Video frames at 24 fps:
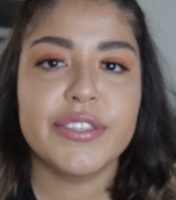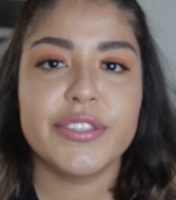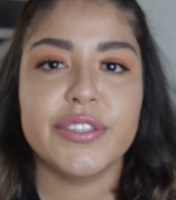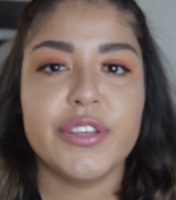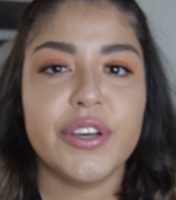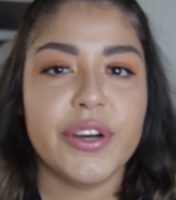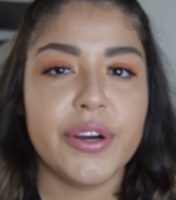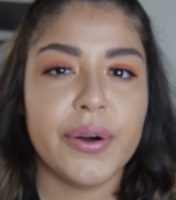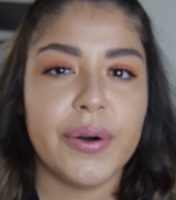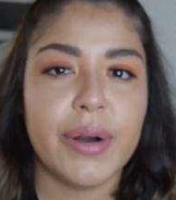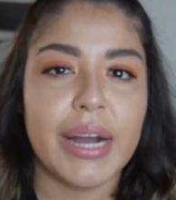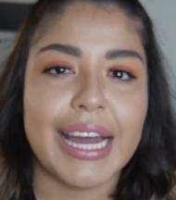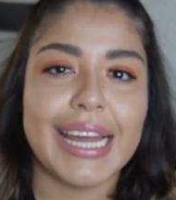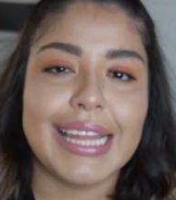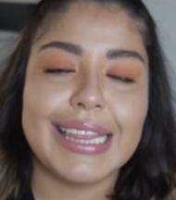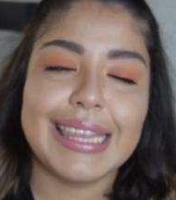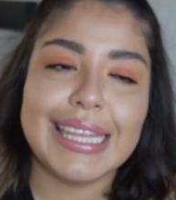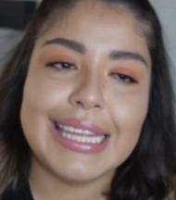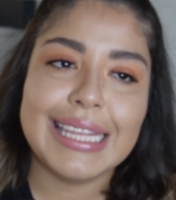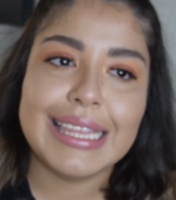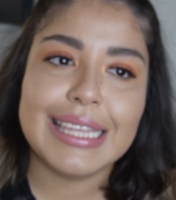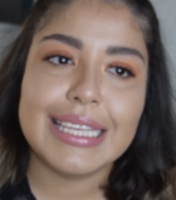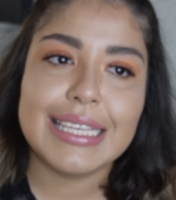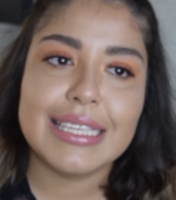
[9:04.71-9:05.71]
So I
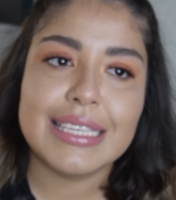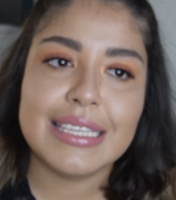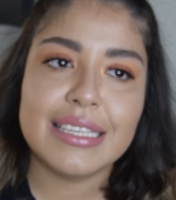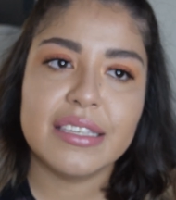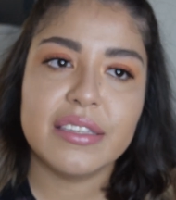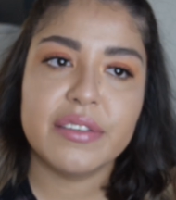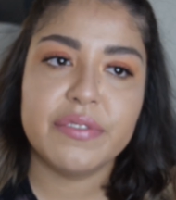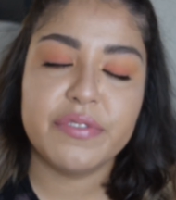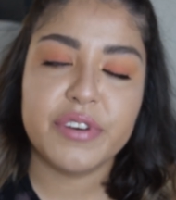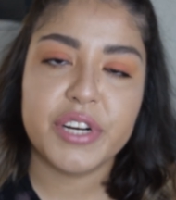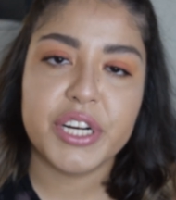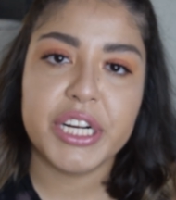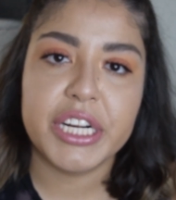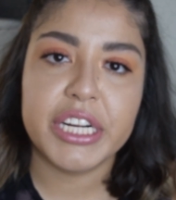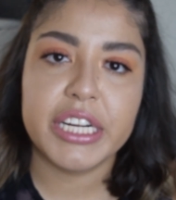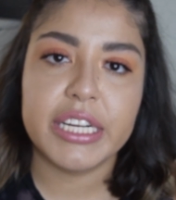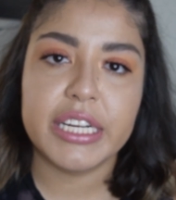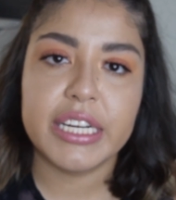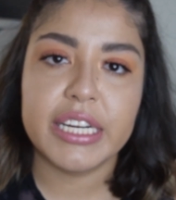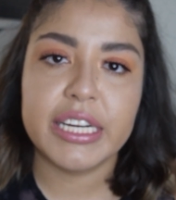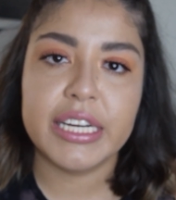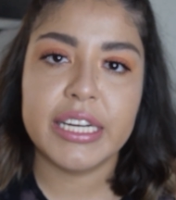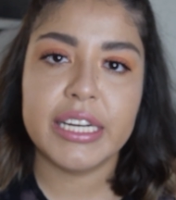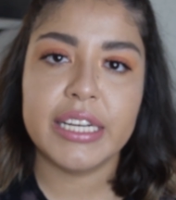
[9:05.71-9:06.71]
think this is a very
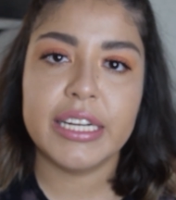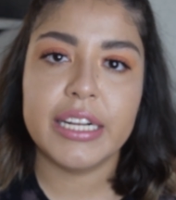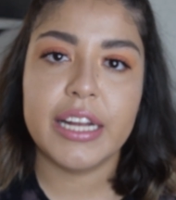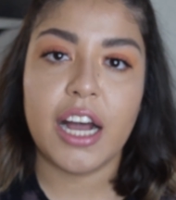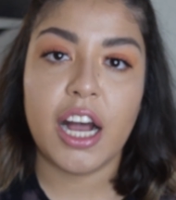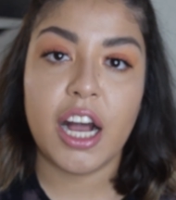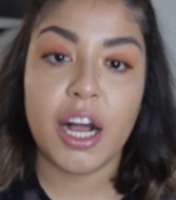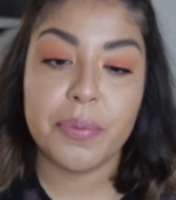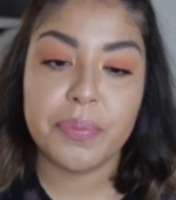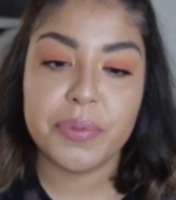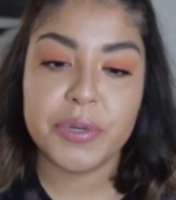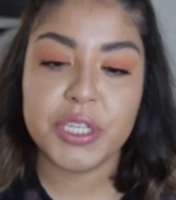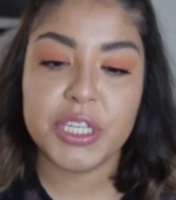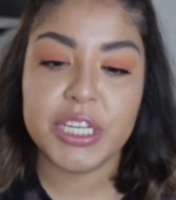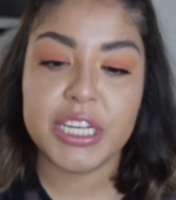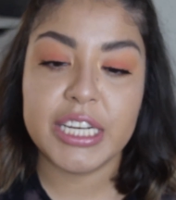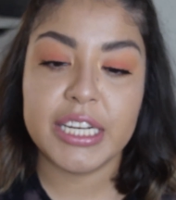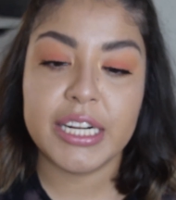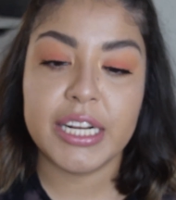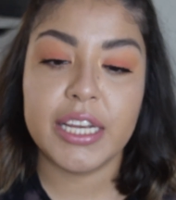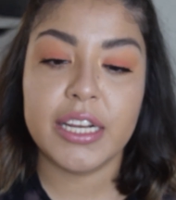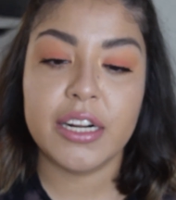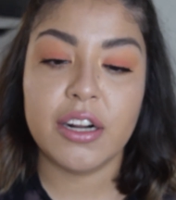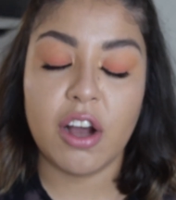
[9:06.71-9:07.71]
good
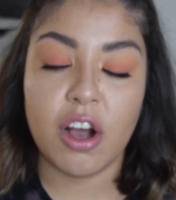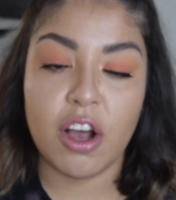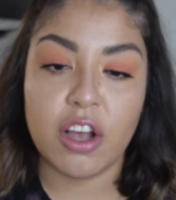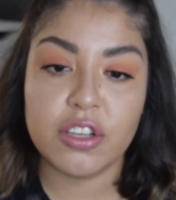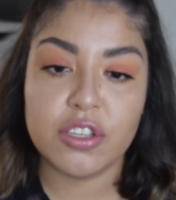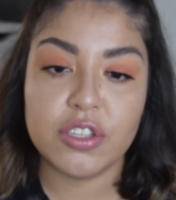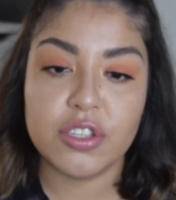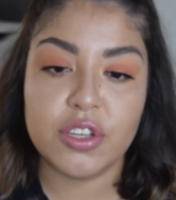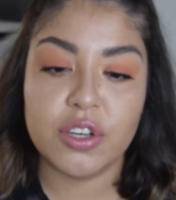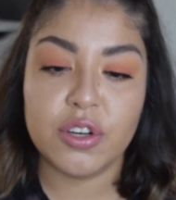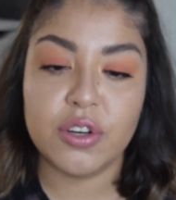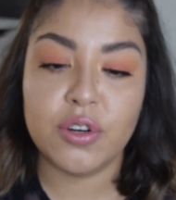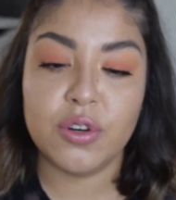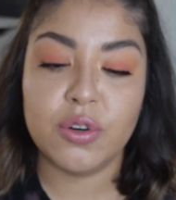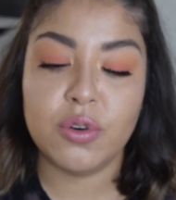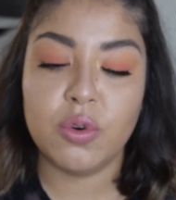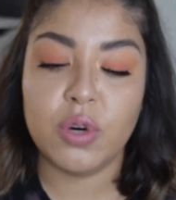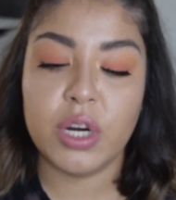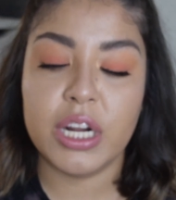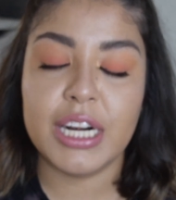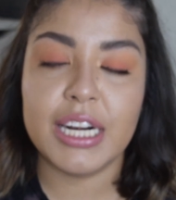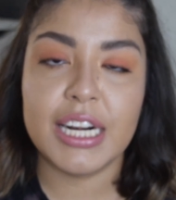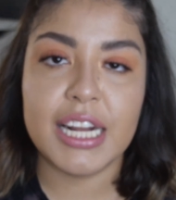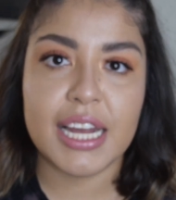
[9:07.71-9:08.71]
option, and
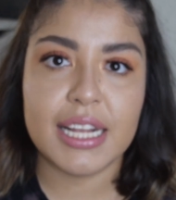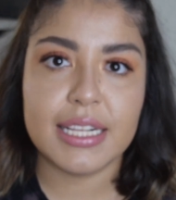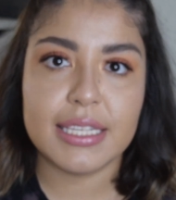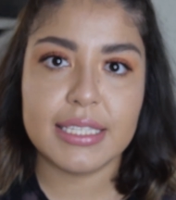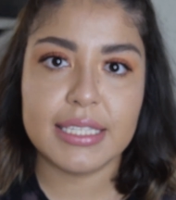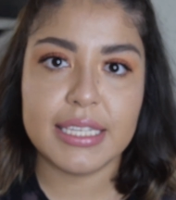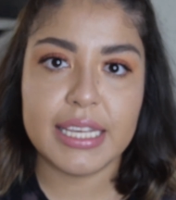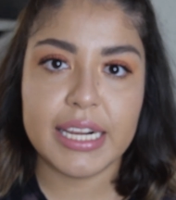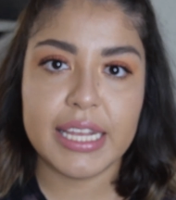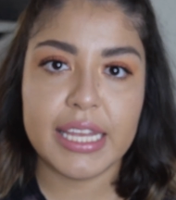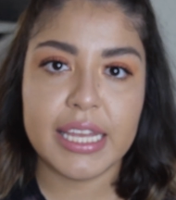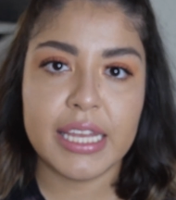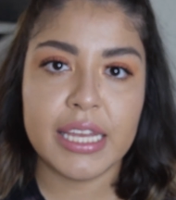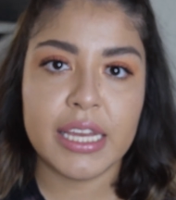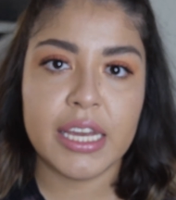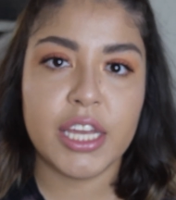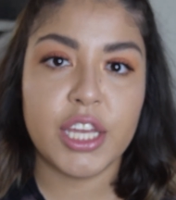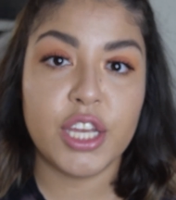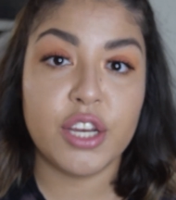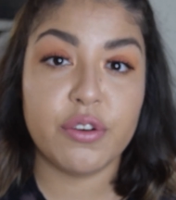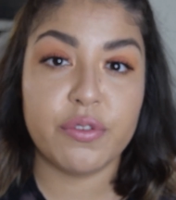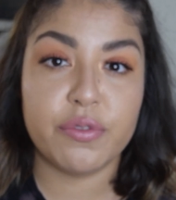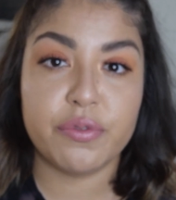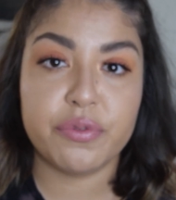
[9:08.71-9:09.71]
also not setting
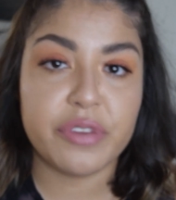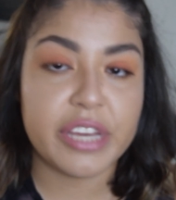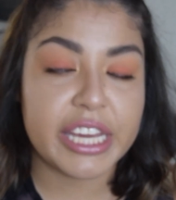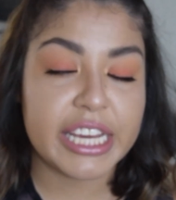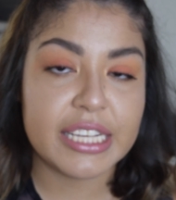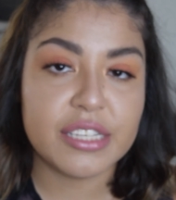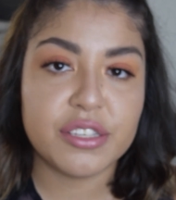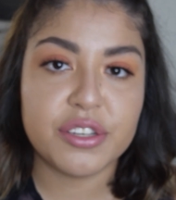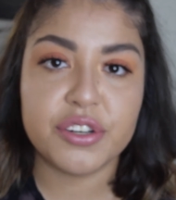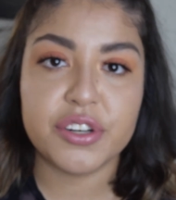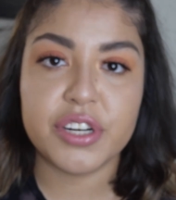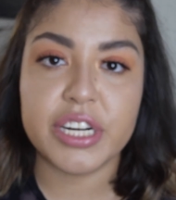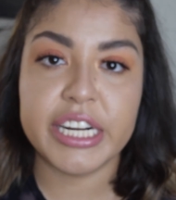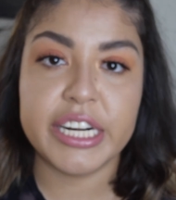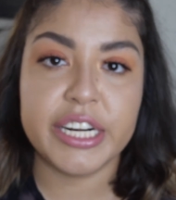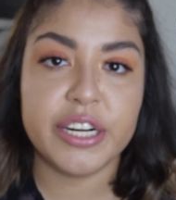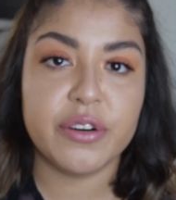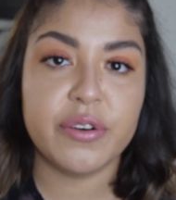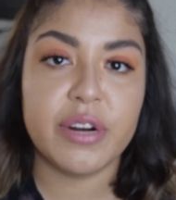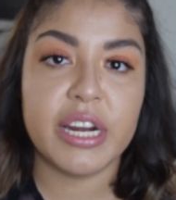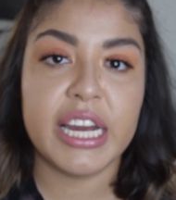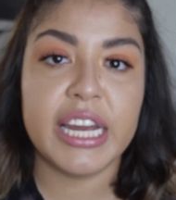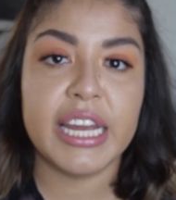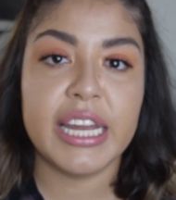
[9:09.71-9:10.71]
your face or
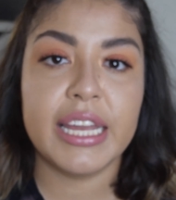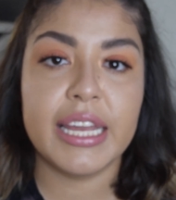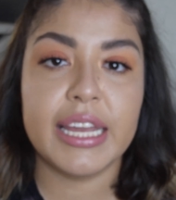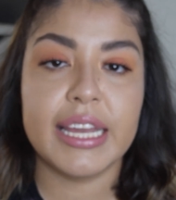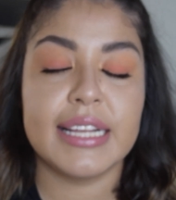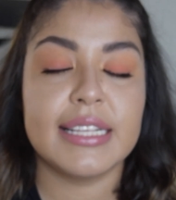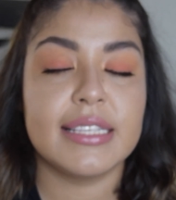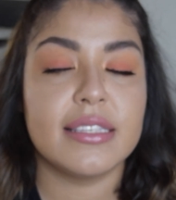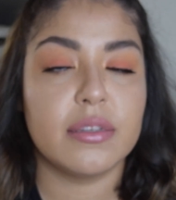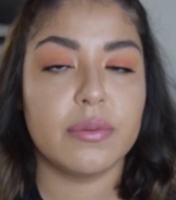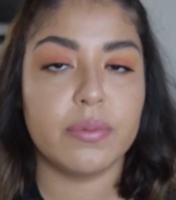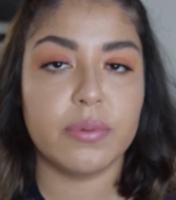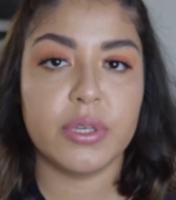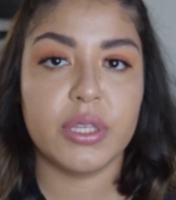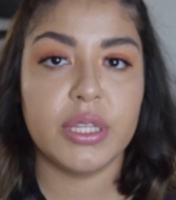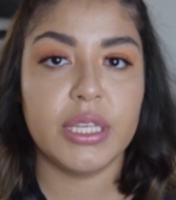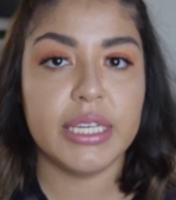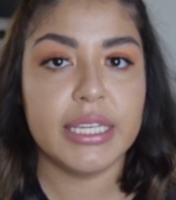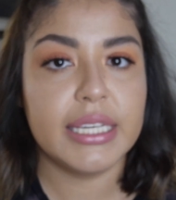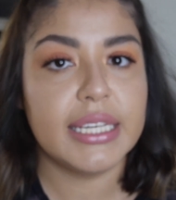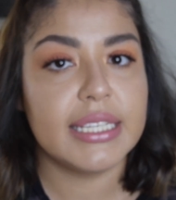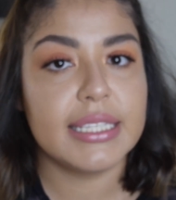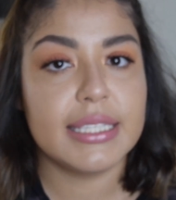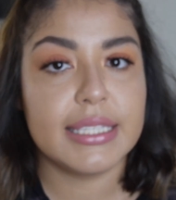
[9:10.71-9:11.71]
under eye, it's a really
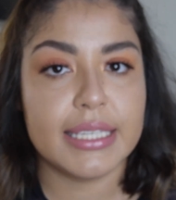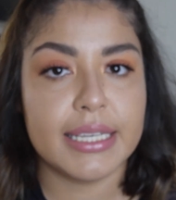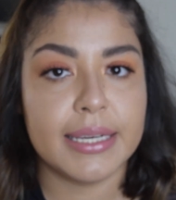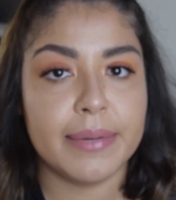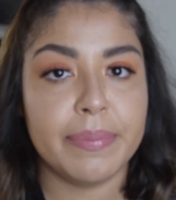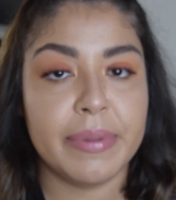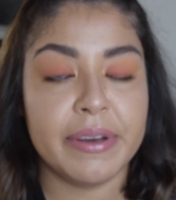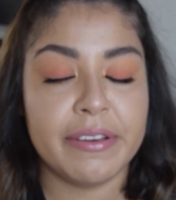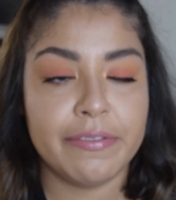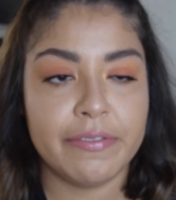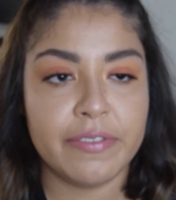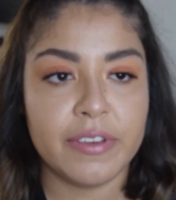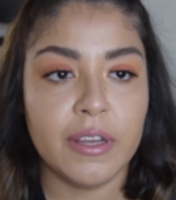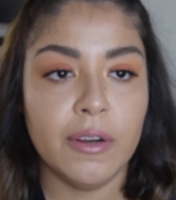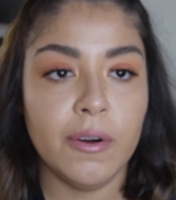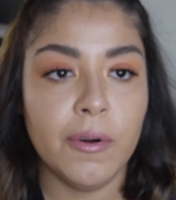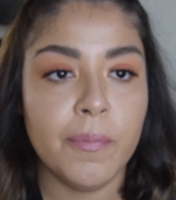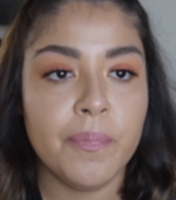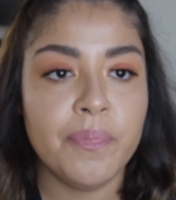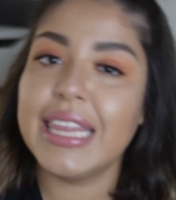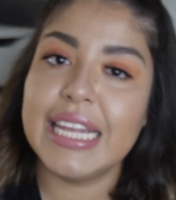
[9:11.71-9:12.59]
good tip, I feel.